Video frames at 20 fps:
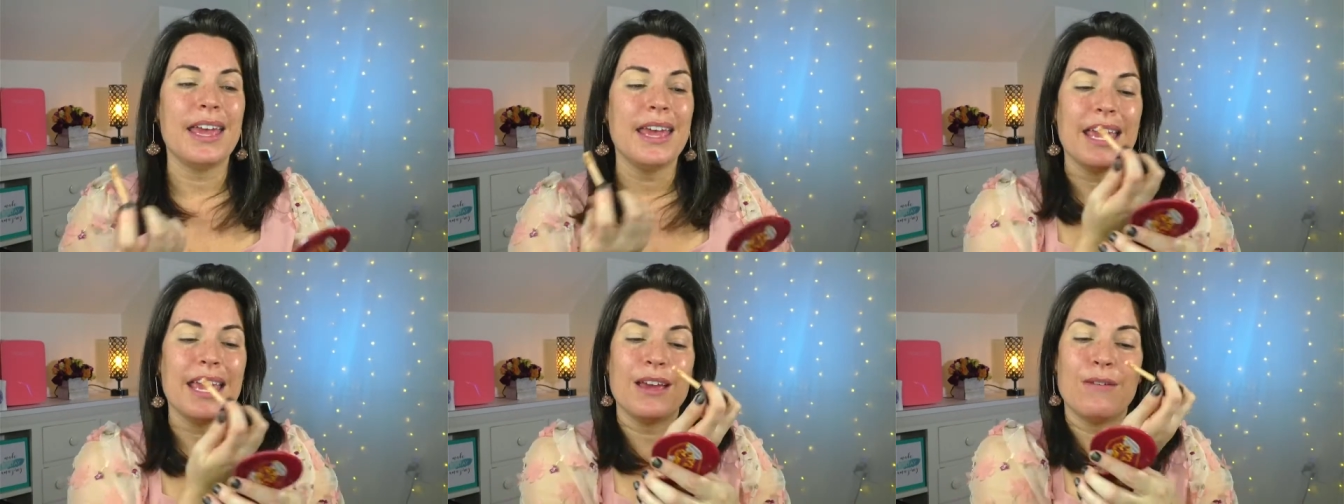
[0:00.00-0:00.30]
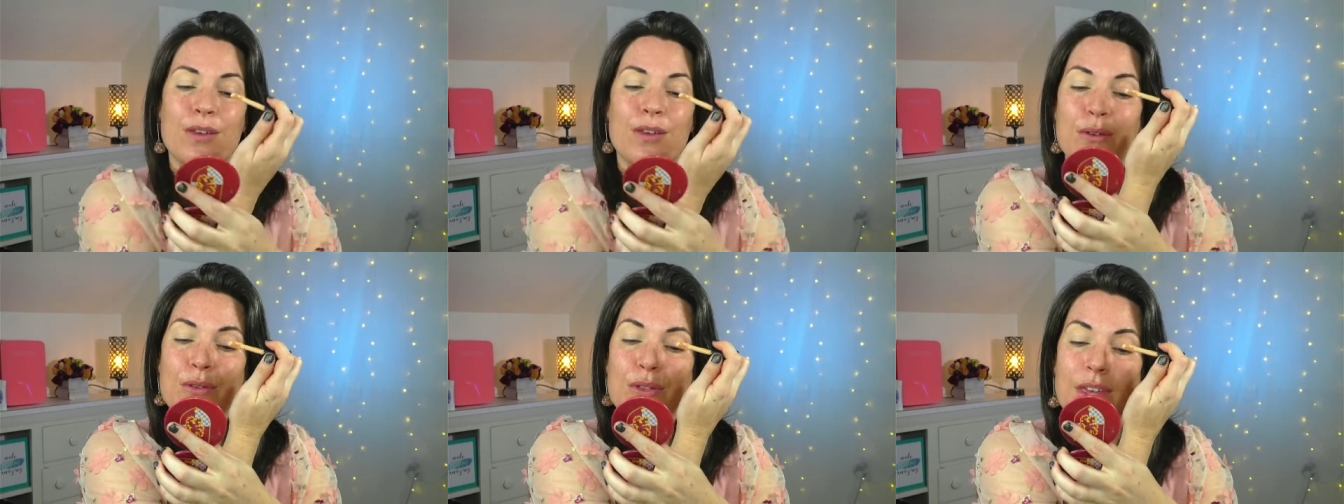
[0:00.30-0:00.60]

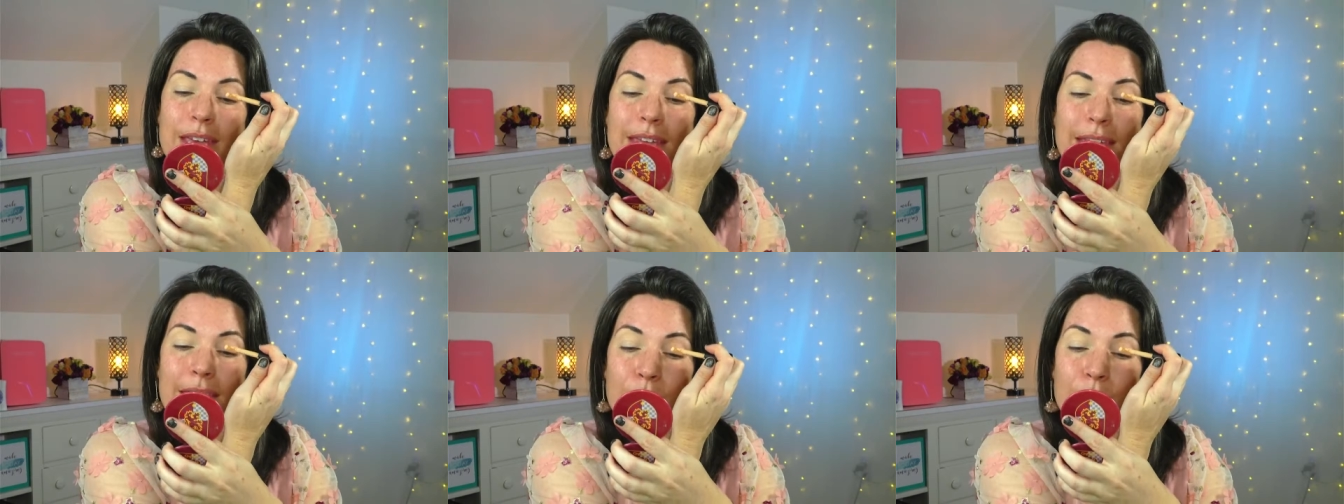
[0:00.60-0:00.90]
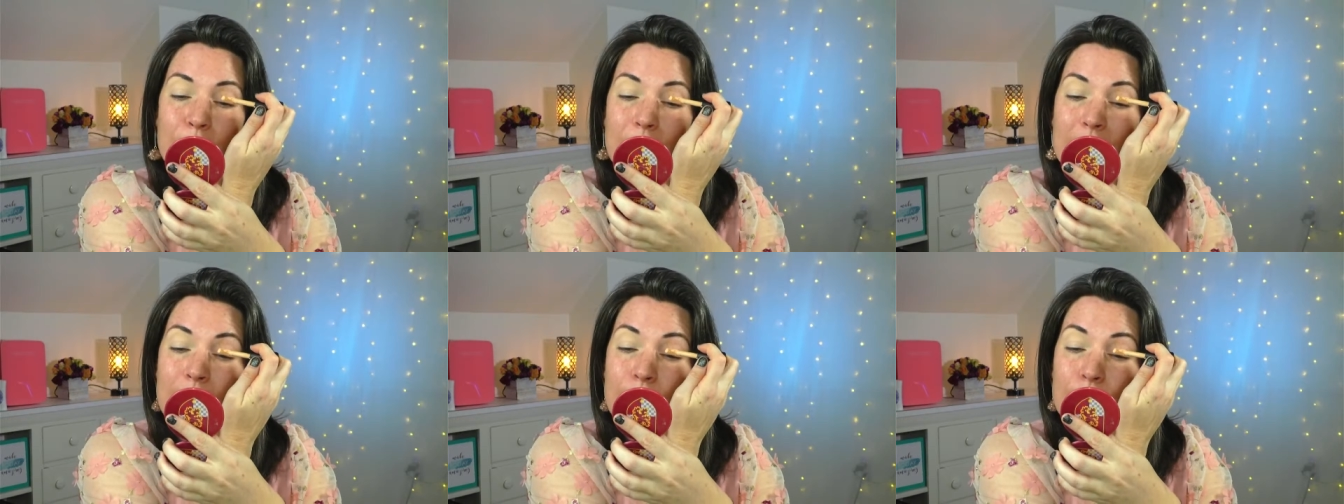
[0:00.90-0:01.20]
if you think it'll
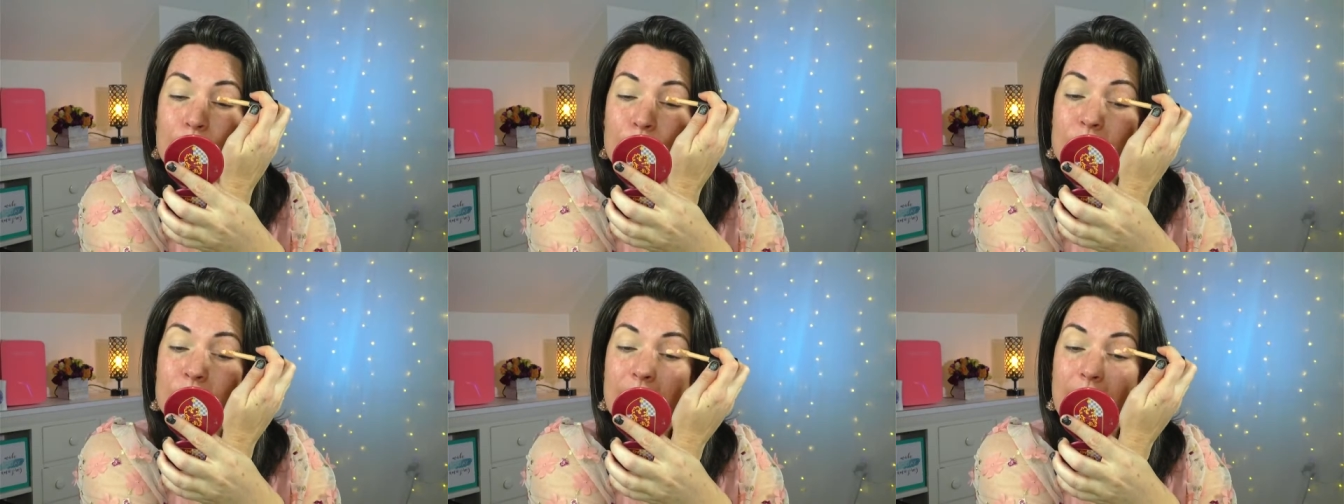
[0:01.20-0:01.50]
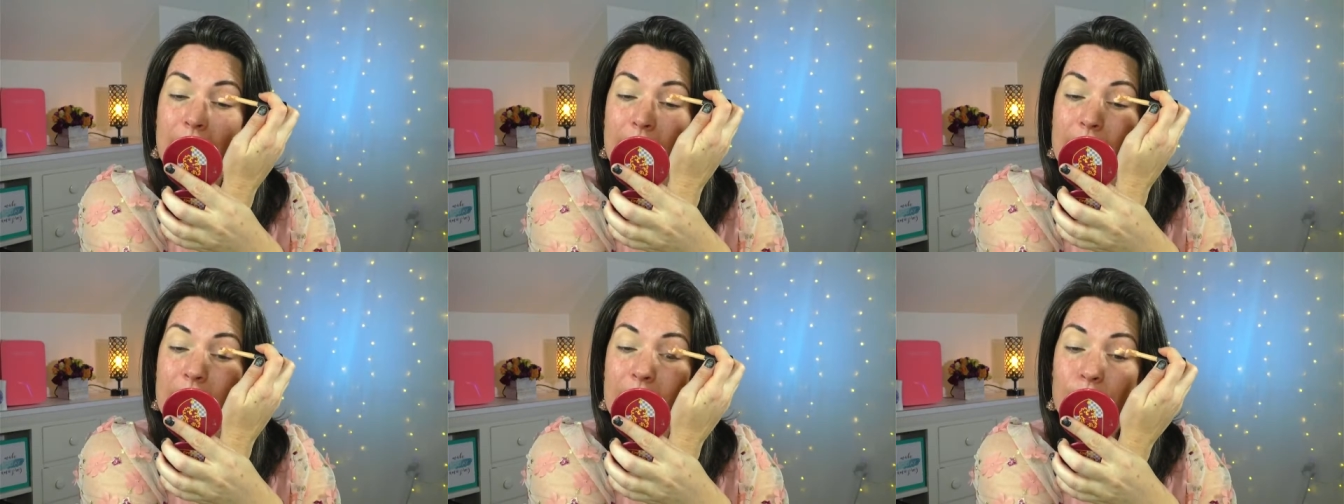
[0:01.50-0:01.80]
be used
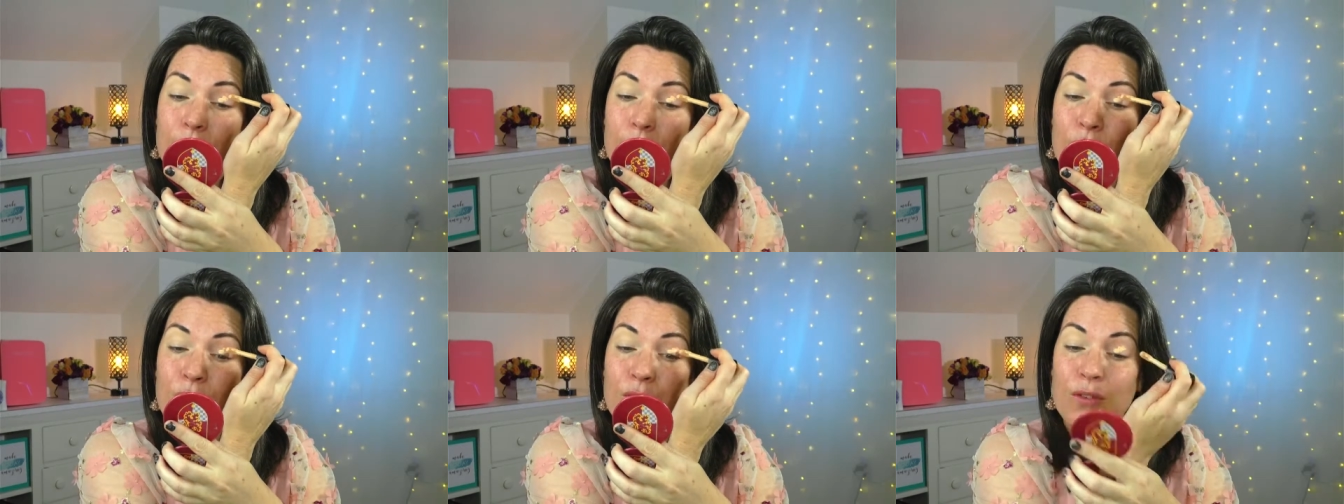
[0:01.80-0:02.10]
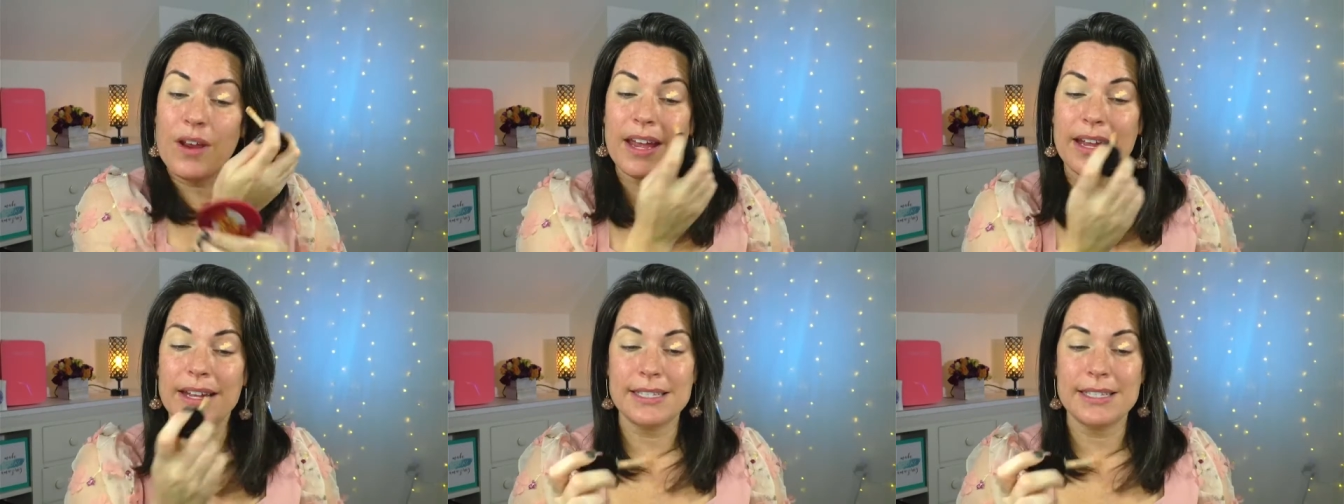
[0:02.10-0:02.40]
to any of your
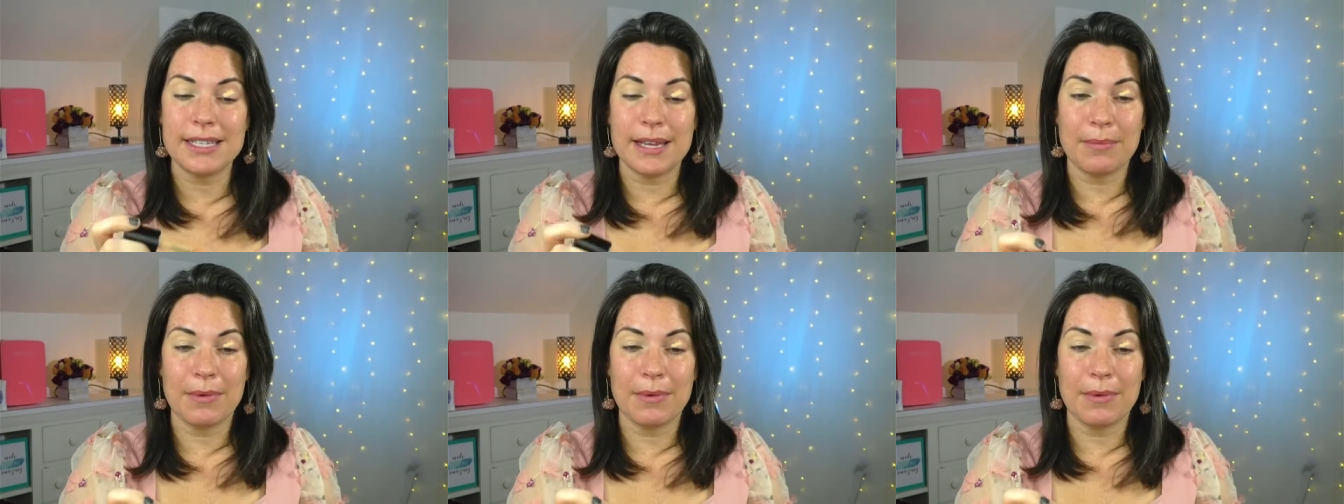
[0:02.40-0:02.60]
friends.